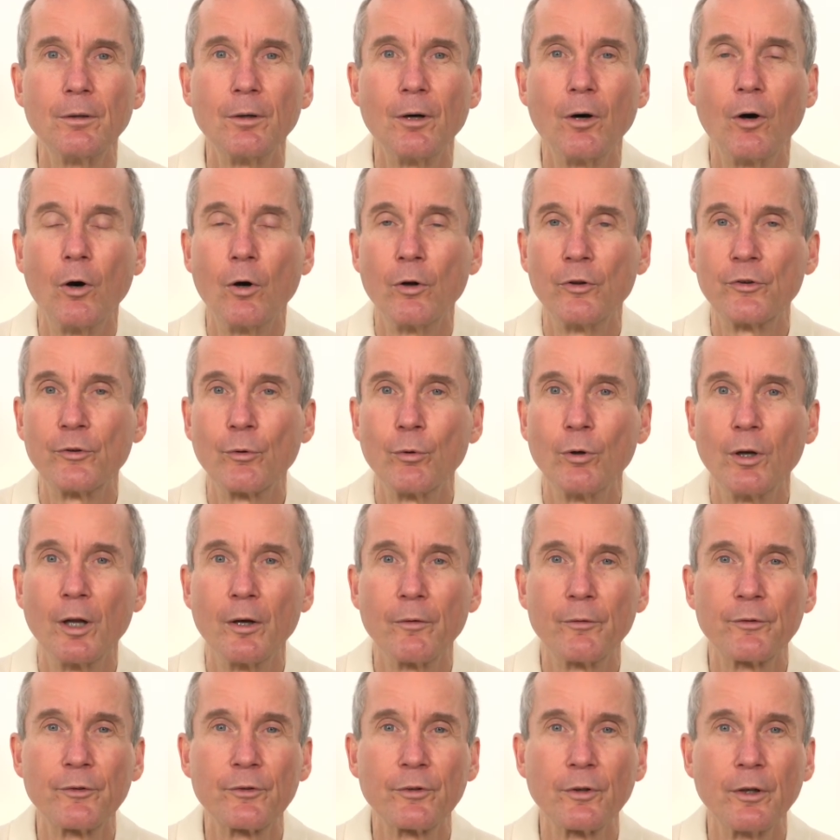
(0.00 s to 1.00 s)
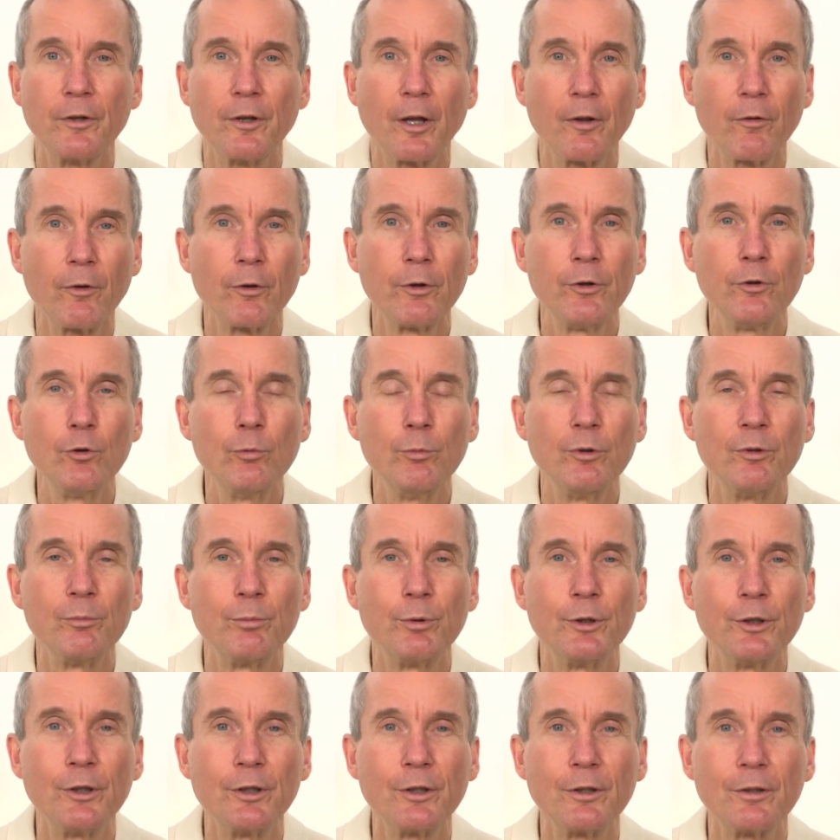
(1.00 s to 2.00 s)
also loves another human
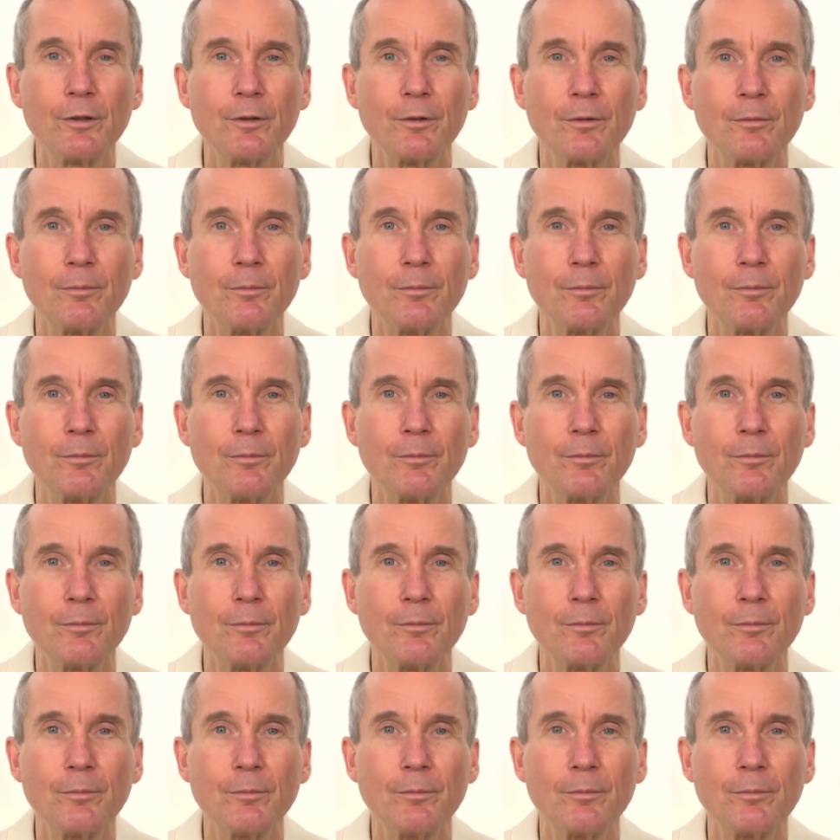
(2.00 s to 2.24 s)
being.